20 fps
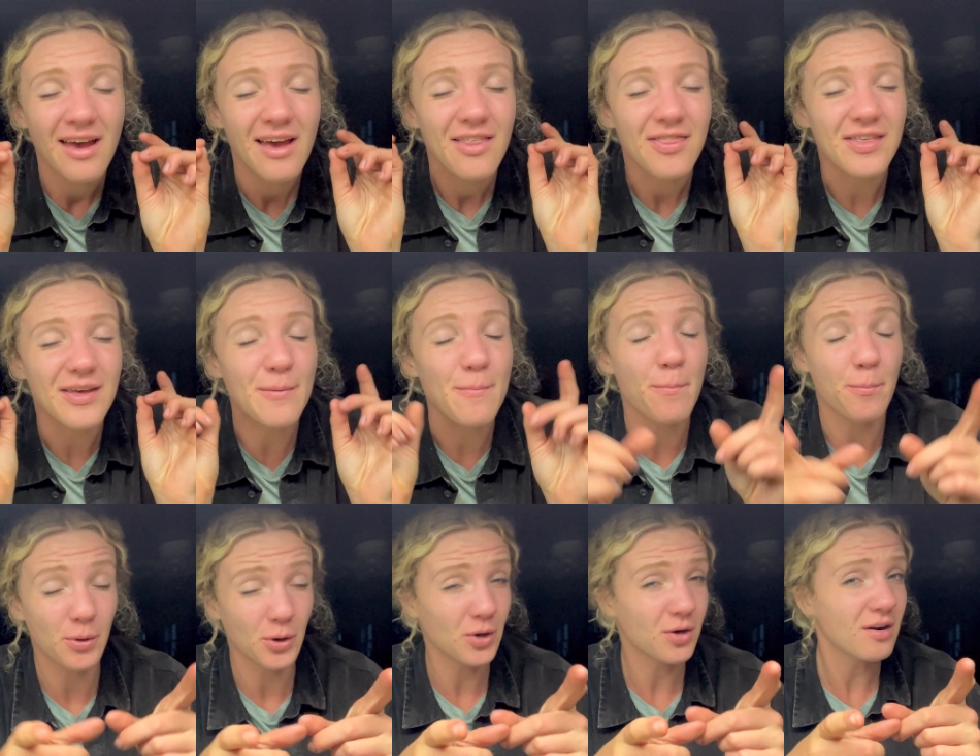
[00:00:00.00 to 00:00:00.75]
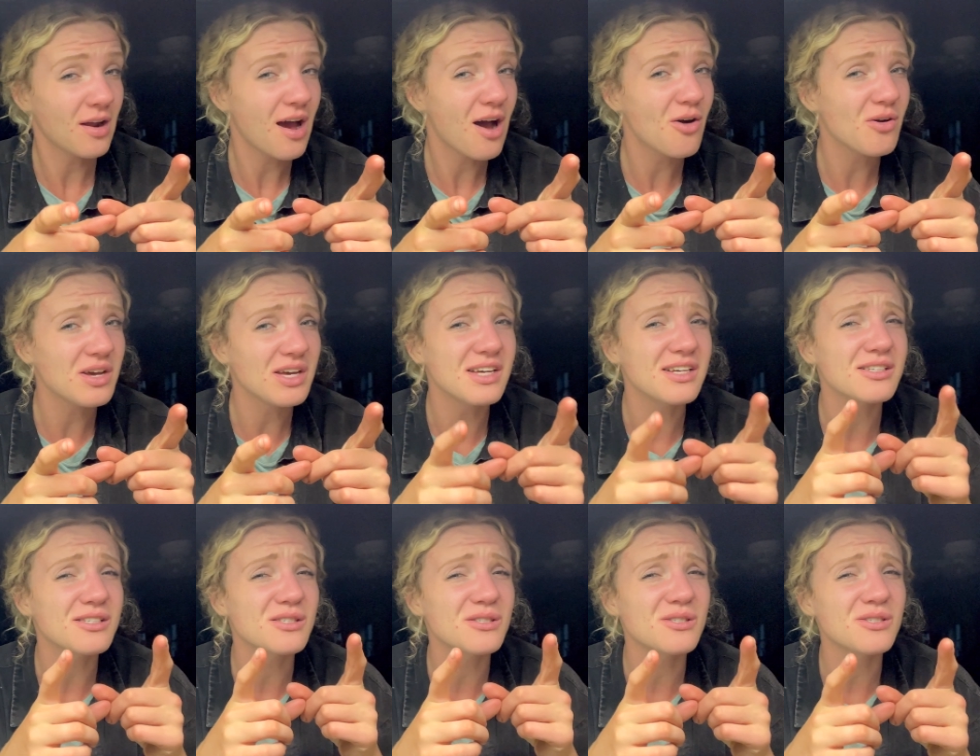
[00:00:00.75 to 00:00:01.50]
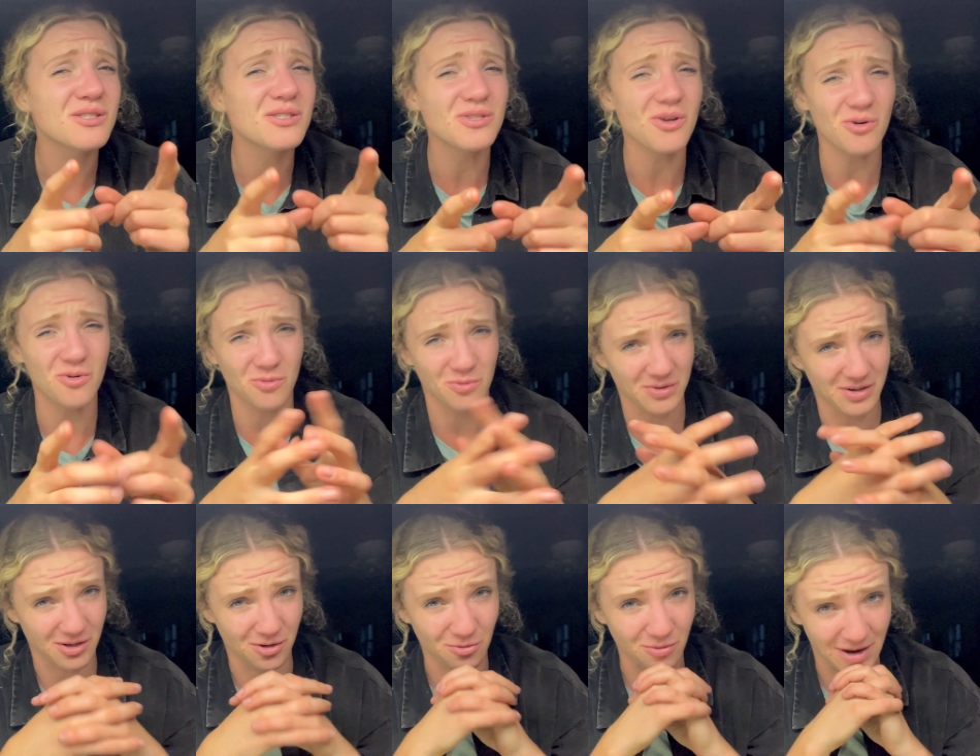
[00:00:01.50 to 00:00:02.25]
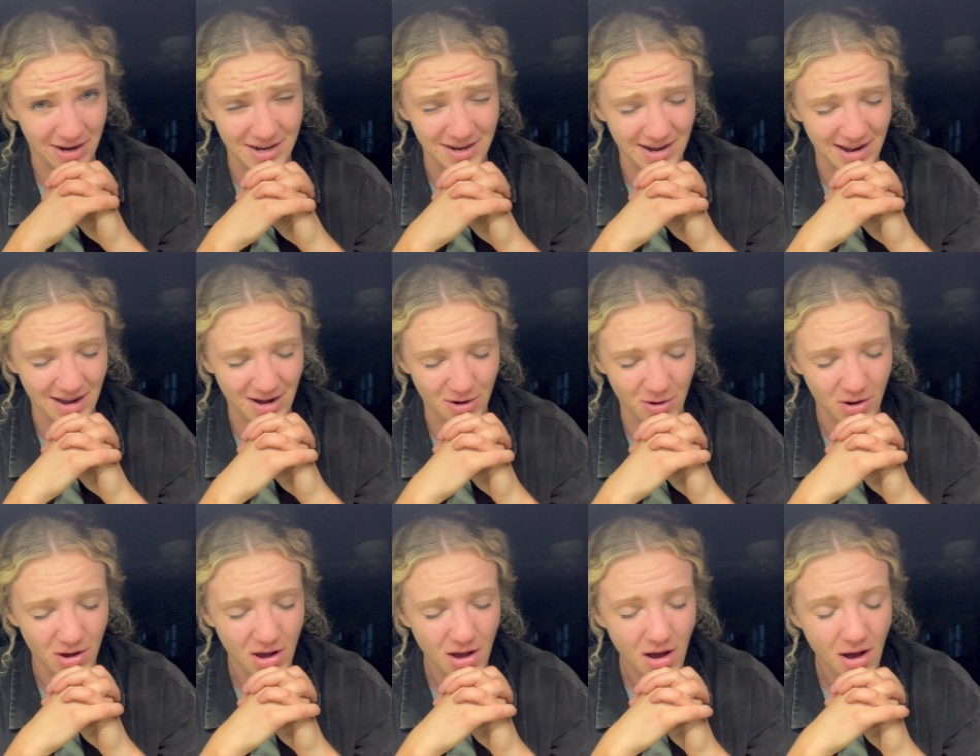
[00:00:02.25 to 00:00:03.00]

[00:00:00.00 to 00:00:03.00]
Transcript: The burnout is so real right now.